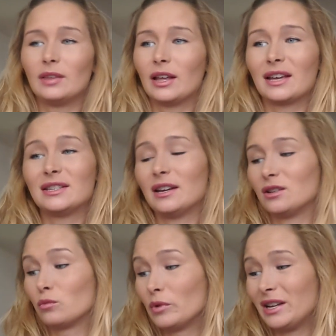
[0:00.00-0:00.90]
Like I said,
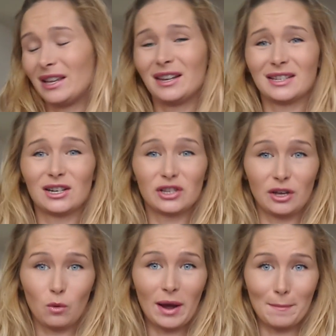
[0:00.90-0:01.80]
it is
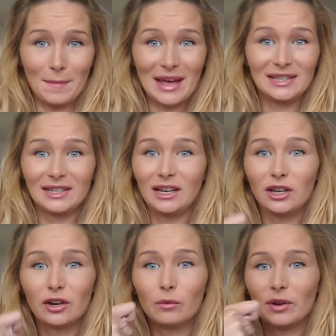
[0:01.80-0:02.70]
actually quite
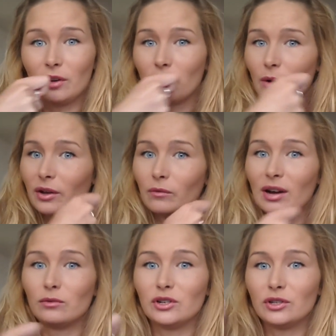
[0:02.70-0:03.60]
messy. When you're going
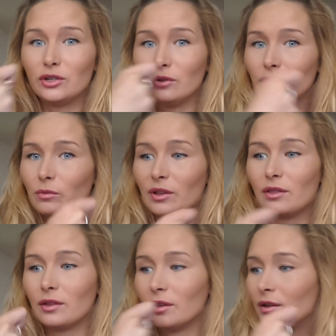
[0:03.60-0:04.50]
around your tooth
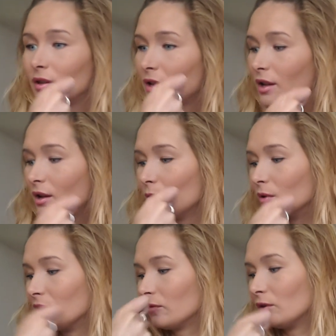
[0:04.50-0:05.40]
with the
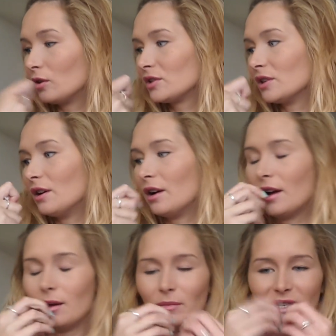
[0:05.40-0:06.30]

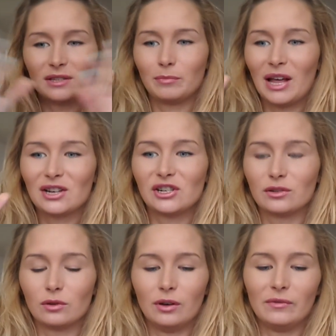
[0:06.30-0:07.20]
flosser, it
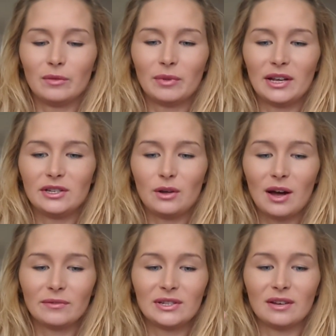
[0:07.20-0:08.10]
splashes all over the place. You
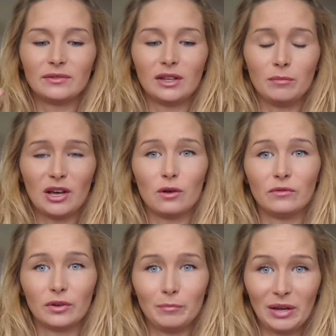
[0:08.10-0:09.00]
have to definitely be
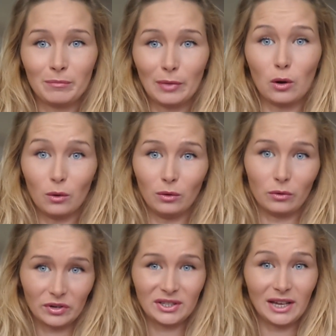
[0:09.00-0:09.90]
over a big bowl
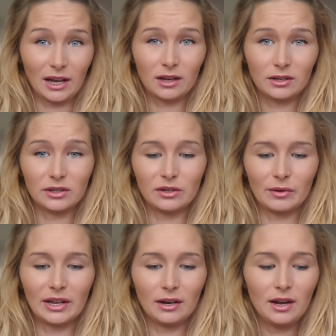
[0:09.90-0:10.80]
or a sink to do
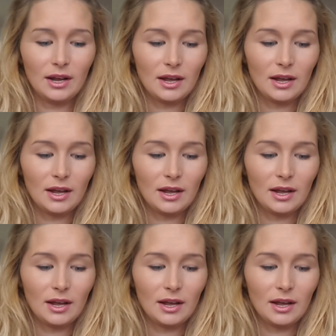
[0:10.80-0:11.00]
it.